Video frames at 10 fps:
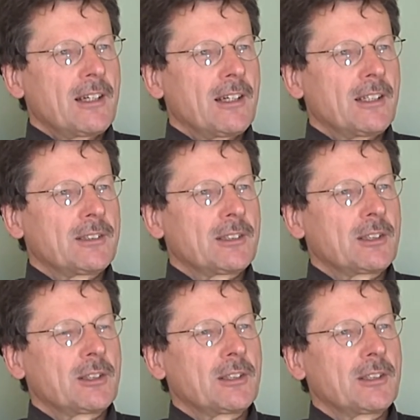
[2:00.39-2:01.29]
and
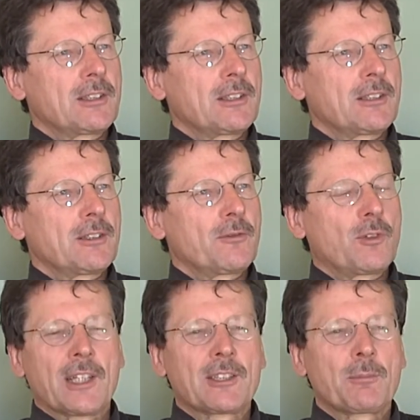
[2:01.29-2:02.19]

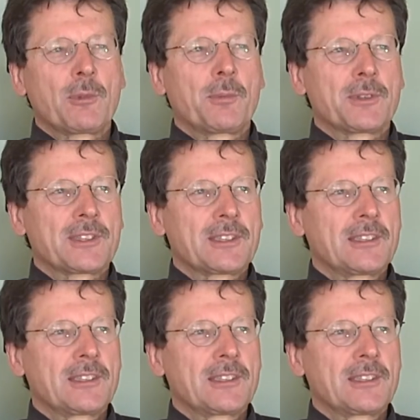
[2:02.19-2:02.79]
for other purposes